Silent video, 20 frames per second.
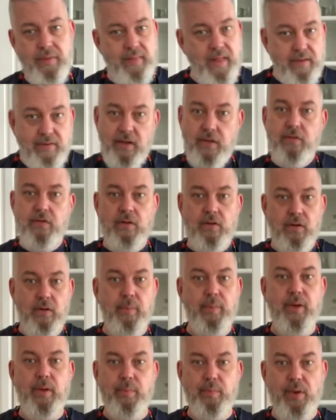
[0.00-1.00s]
And that takes a
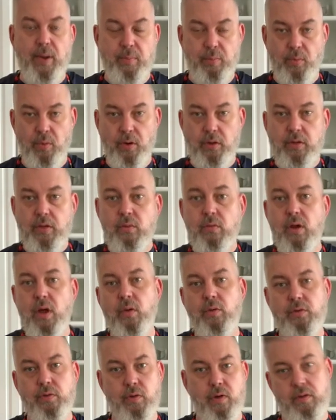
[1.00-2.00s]
little bit of prep work. You
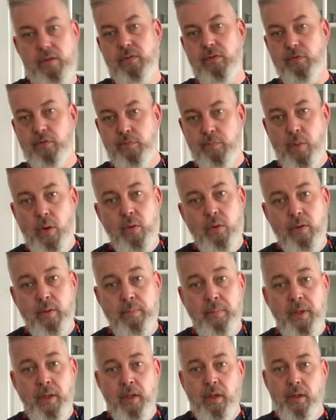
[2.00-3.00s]
know you're going to either smoke
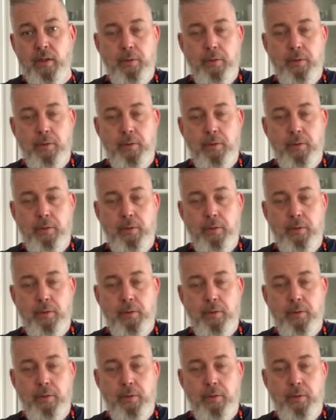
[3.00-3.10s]
them,